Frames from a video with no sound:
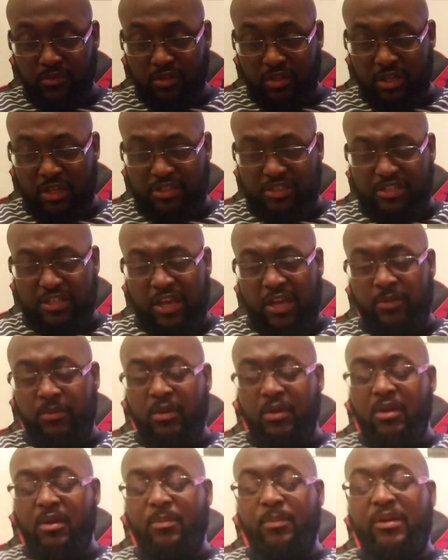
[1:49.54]
it said.
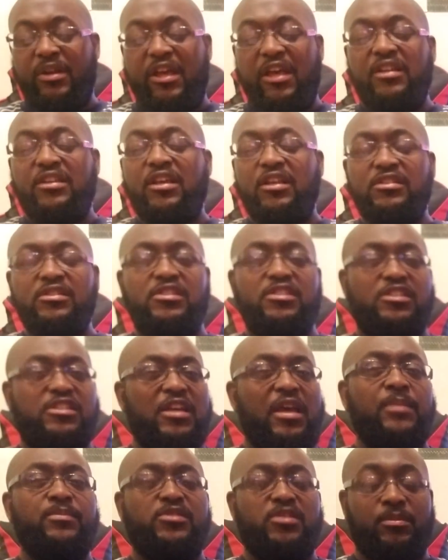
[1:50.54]
But it didn't
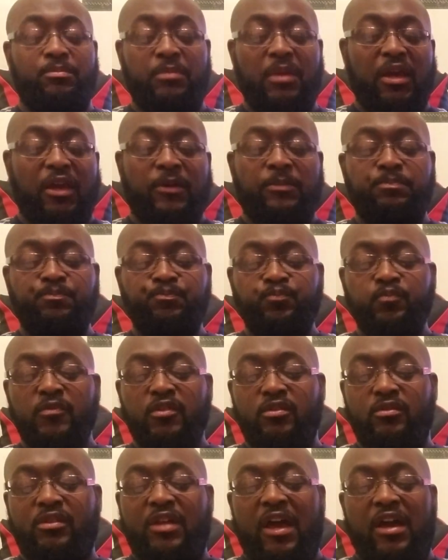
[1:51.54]
seem to me
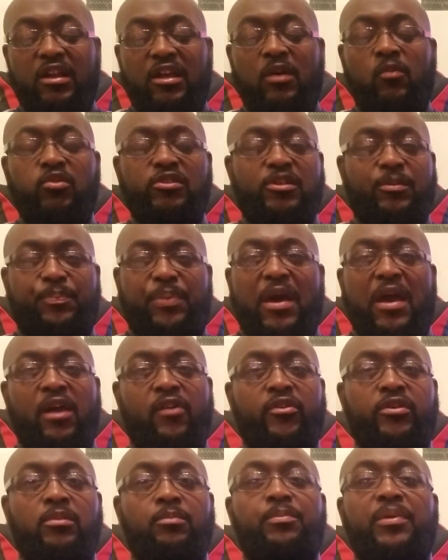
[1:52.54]
that it was
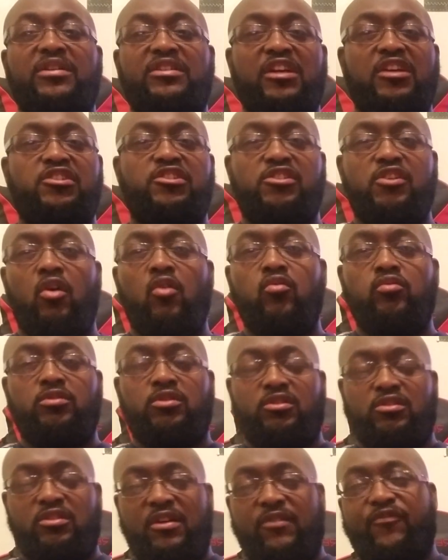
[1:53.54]
apparent, but they
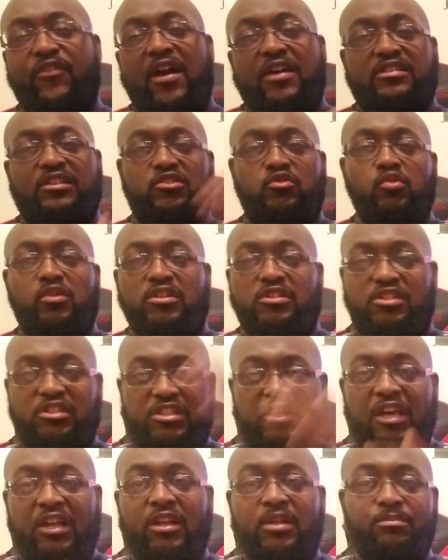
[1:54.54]
showed the fact that you could
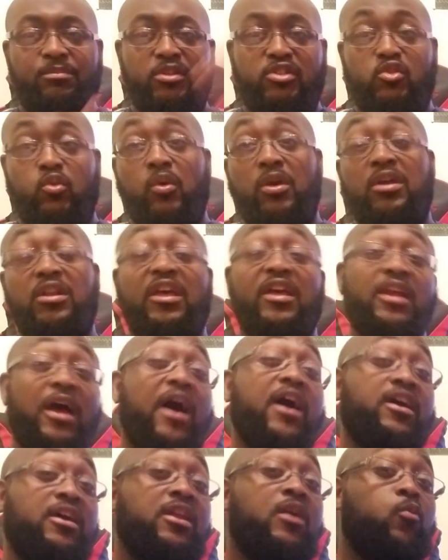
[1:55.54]
scale it between, and
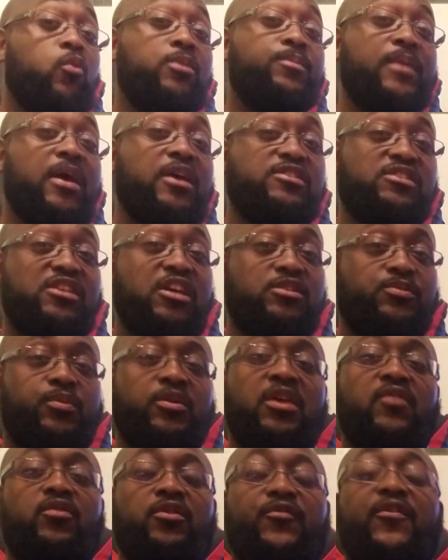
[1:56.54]
it would make sense
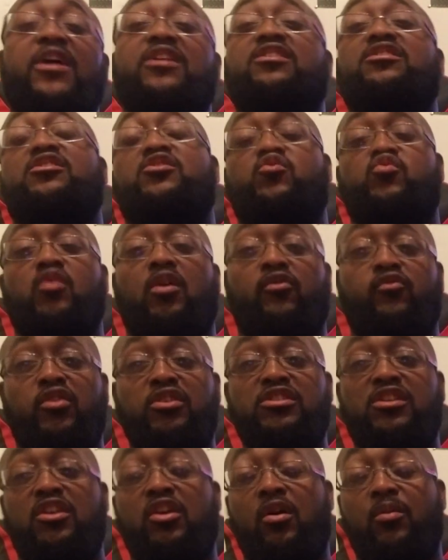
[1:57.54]
given the fact that this was
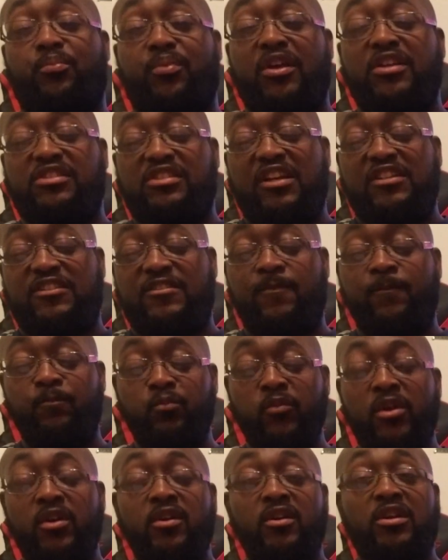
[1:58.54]
originally on PlayStation,
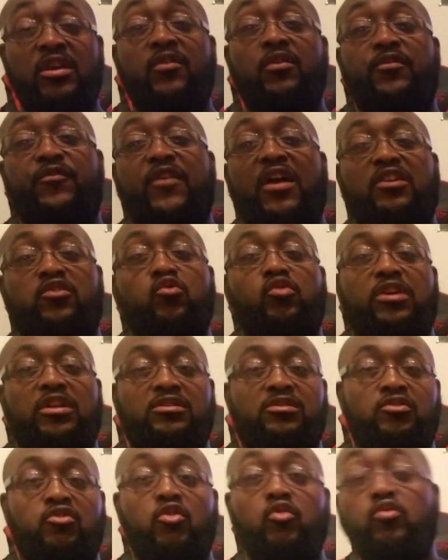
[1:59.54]
given the fact you
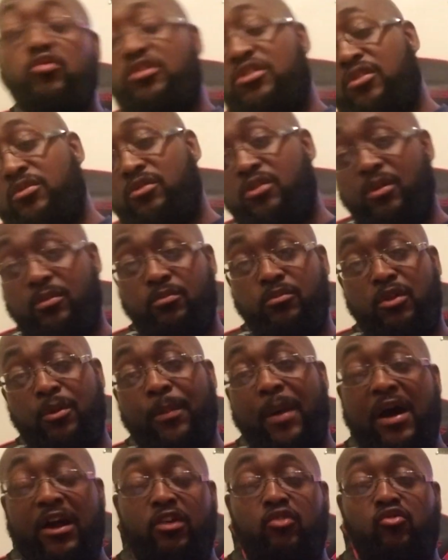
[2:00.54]
can use the
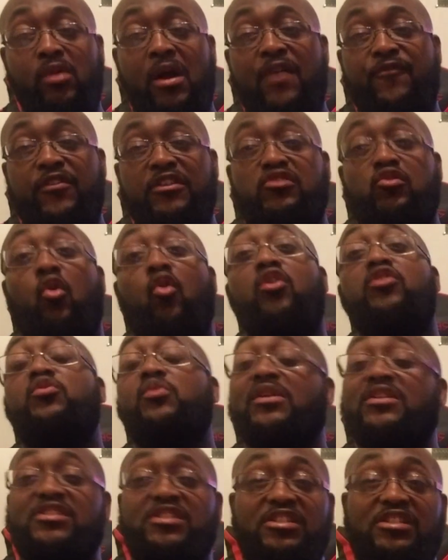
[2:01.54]
modern graphics, or you
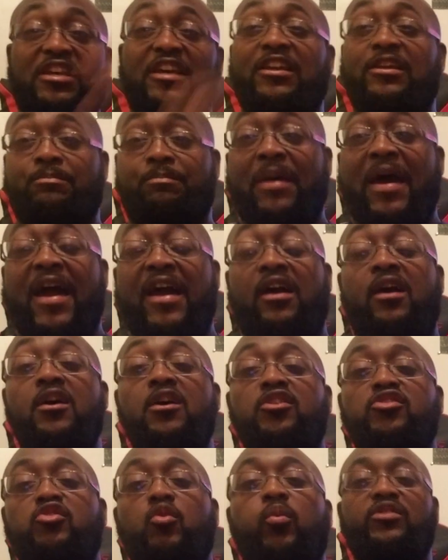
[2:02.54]
can scale it back
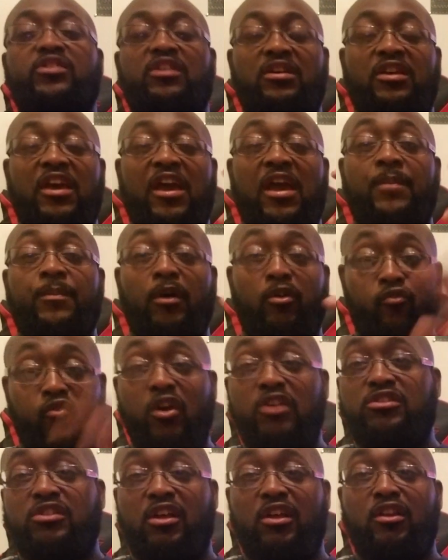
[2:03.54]
to the game
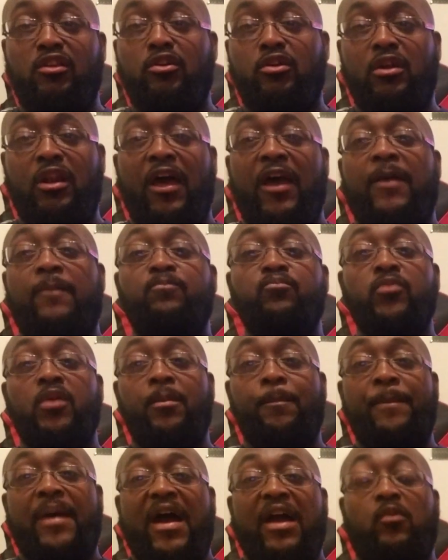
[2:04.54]
originally looked like
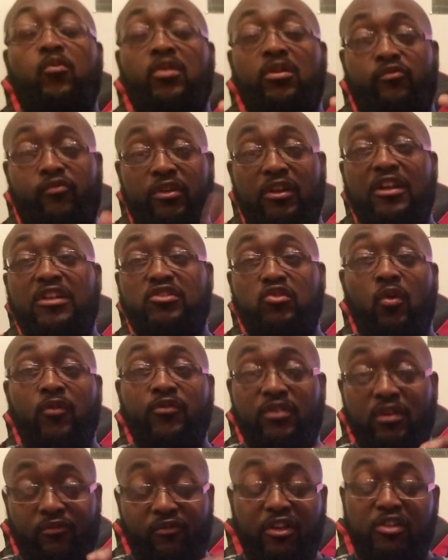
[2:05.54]
back when it released on
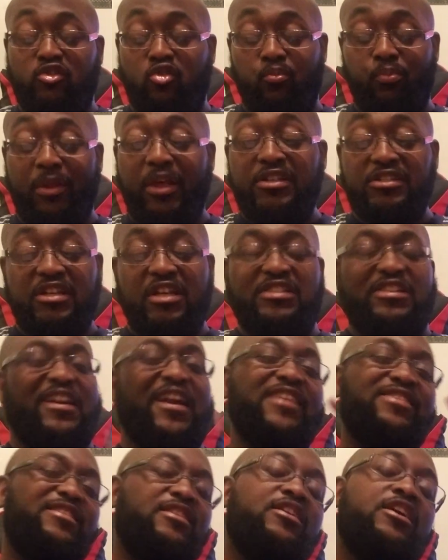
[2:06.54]
the original PlayStation.
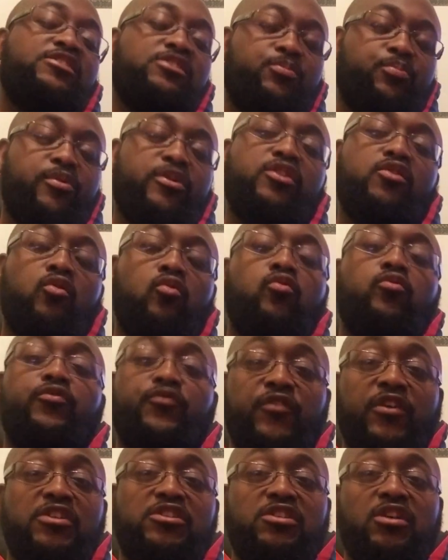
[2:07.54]
I think that's a pretty cool
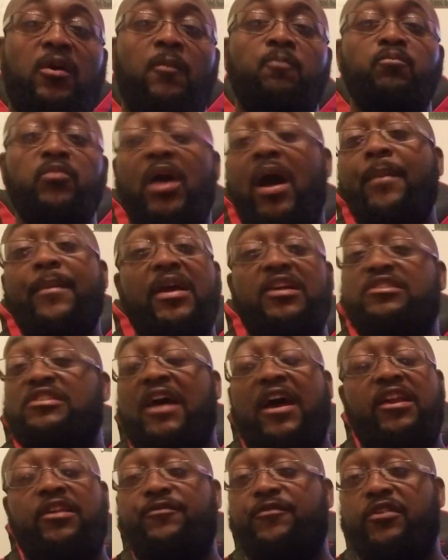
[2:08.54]
feature. I'm
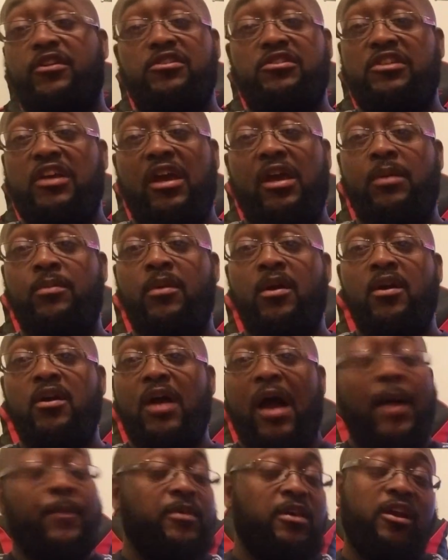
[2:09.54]
excited for this game.
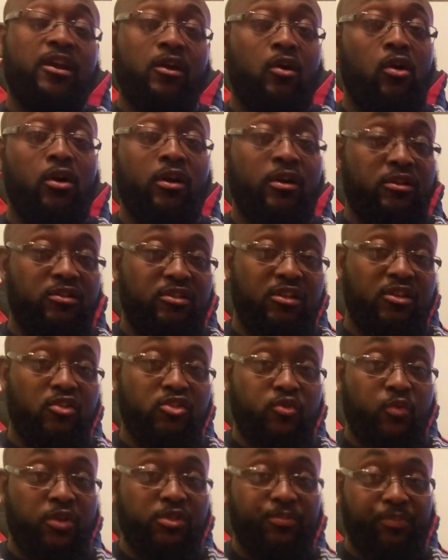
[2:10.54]
I'm getting on a Nintendo
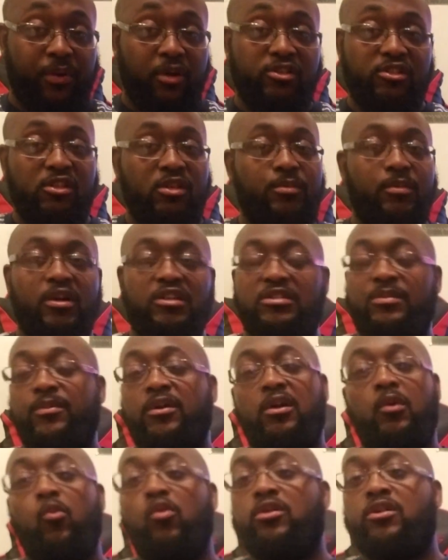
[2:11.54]
Switch personally because I'm
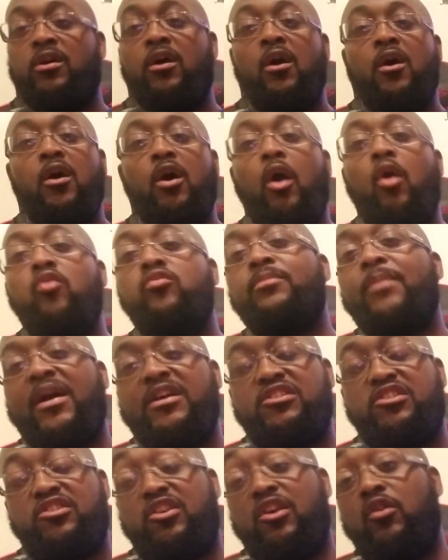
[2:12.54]
going to want to hone my
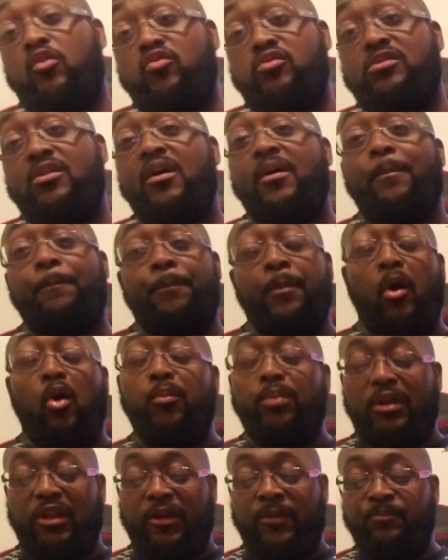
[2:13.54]
skills
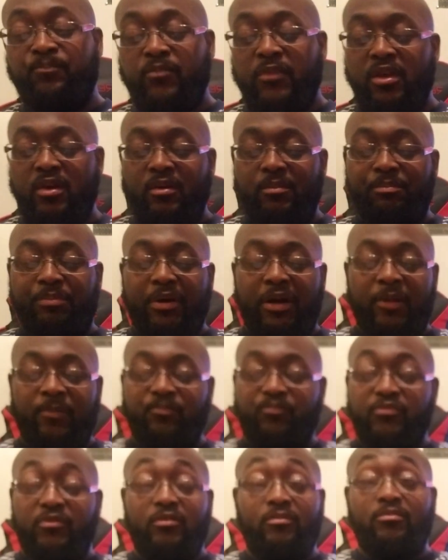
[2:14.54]
mobily.
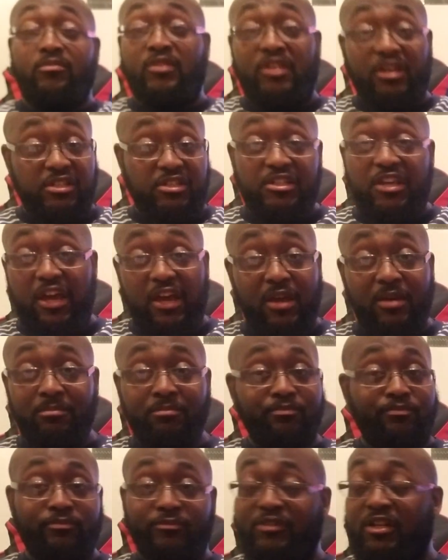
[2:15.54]
But this
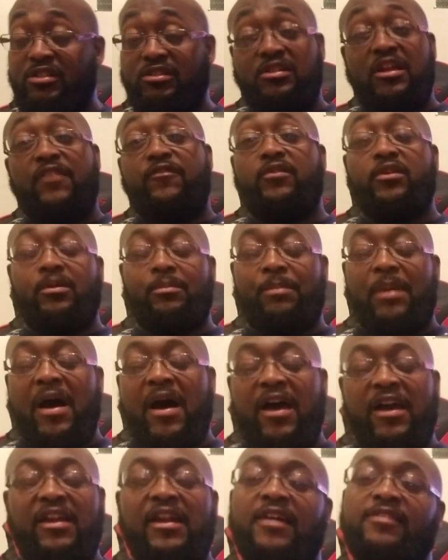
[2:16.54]
game is definitely a
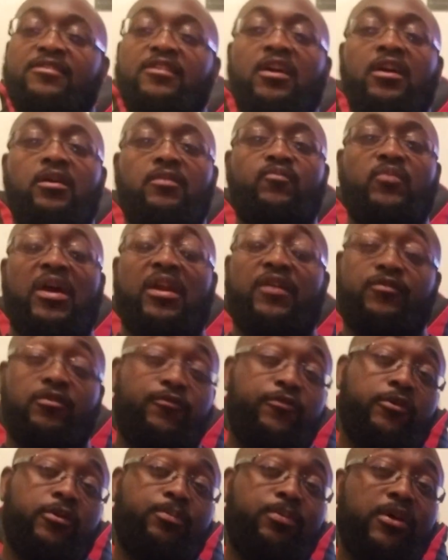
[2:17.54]
buy, and I think that
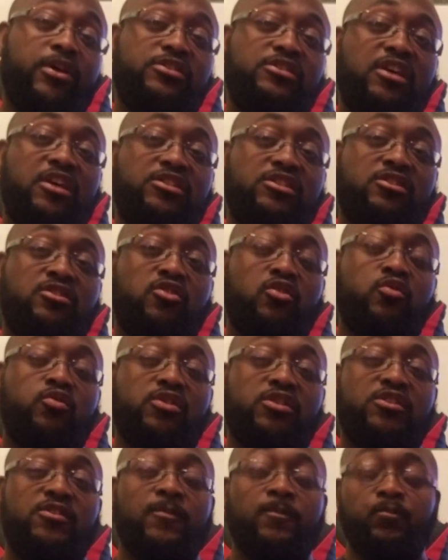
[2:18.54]
for the PlayStation
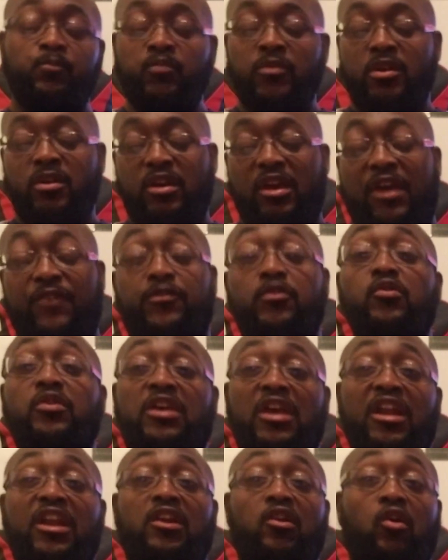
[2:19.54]
users, if you
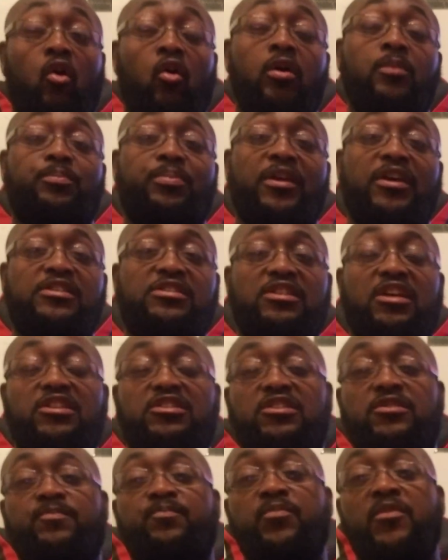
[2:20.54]
get it on
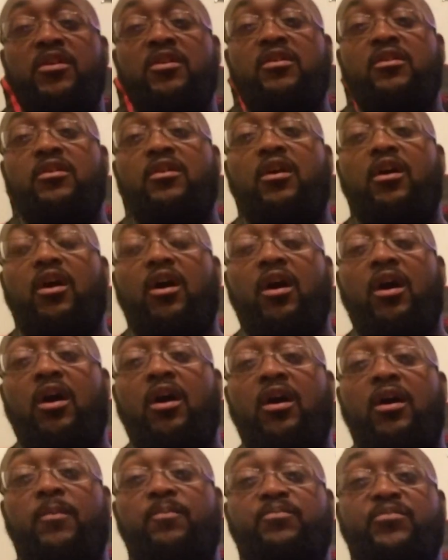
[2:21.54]
PlayStation,
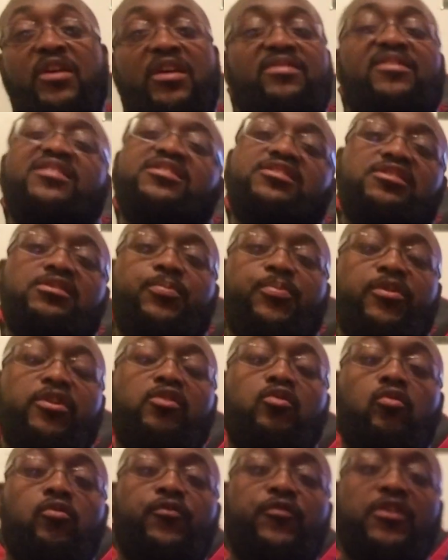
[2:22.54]
that this is a pretty
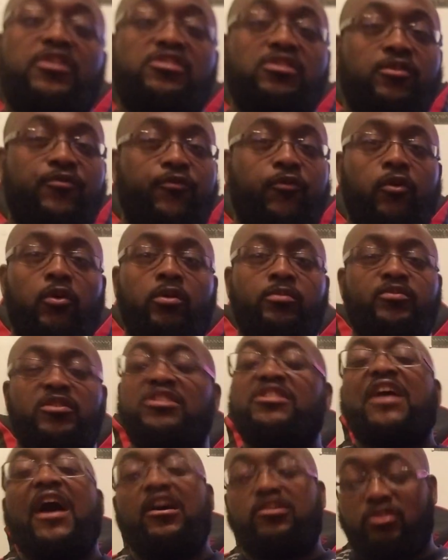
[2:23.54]
cool feature for
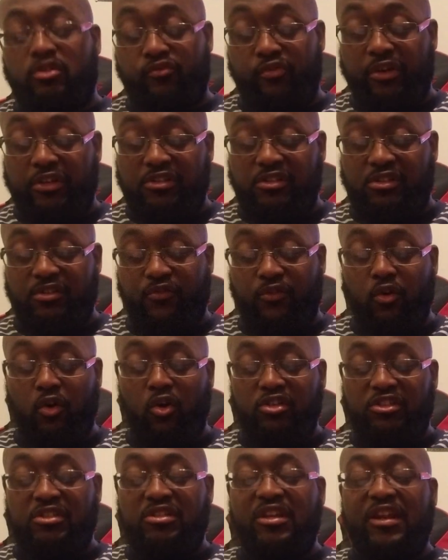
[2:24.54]
nostalgic reasons, of
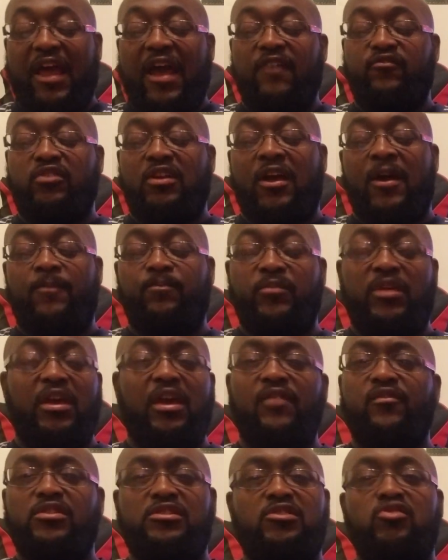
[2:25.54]
course. And then after that, they
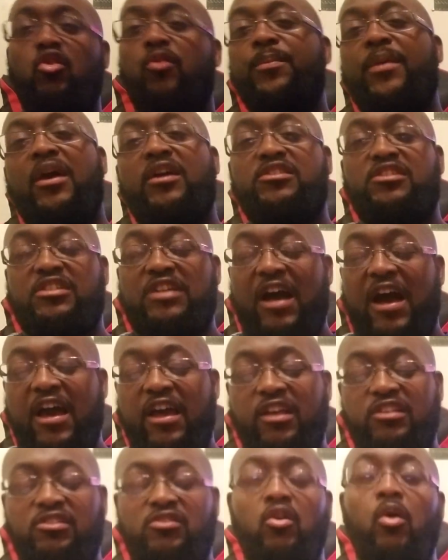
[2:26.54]
gave us No Man's
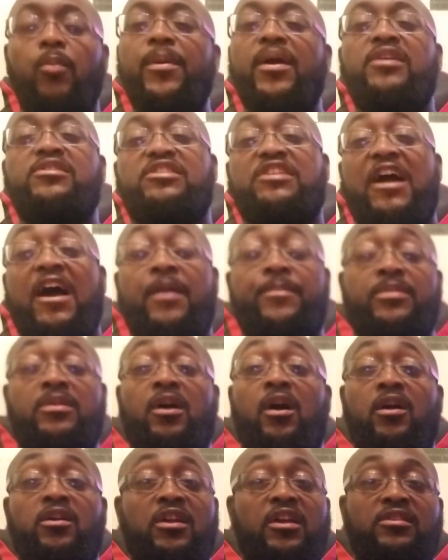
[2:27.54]
Sky. It's No Man's Sky
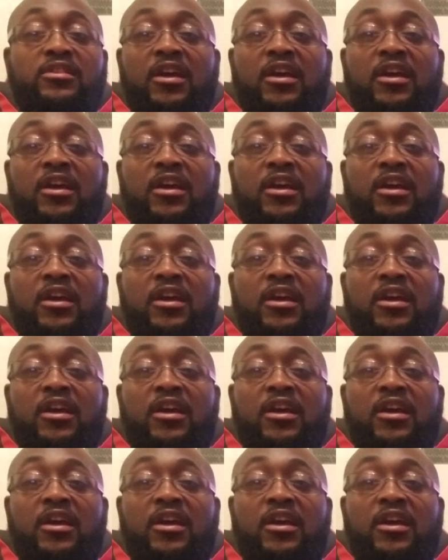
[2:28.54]
Beyond.